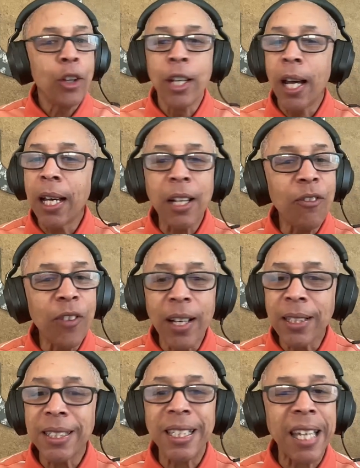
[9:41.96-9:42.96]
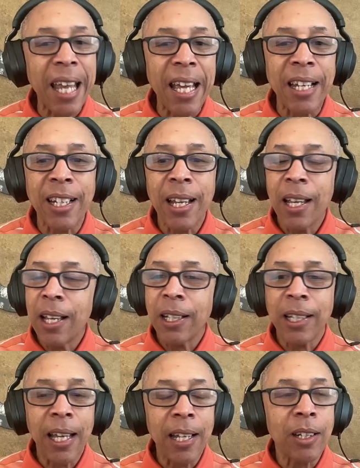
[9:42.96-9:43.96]
none of us can
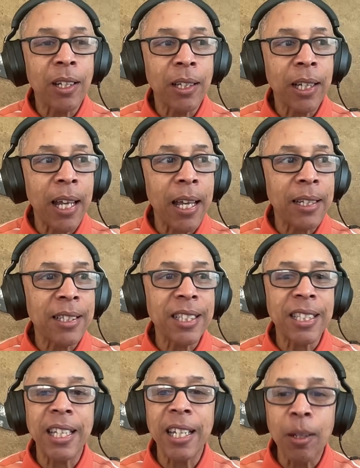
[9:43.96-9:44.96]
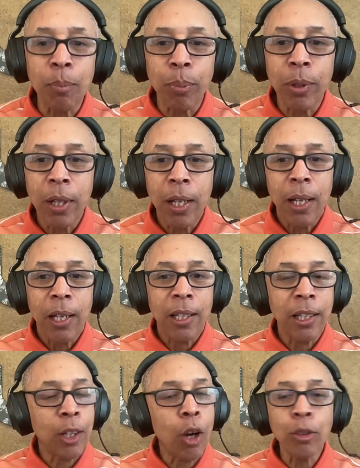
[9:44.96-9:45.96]
skip,
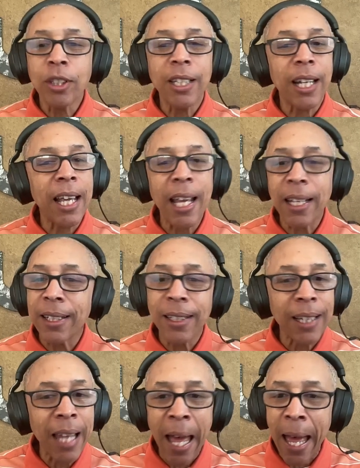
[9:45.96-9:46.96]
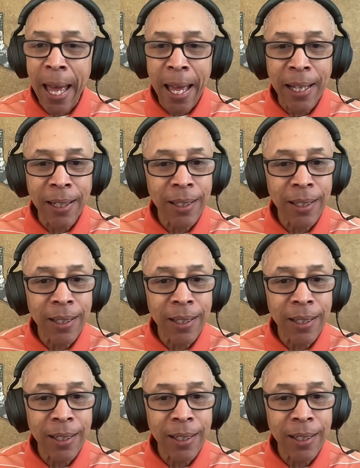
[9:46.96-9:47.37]
go to the head of the line.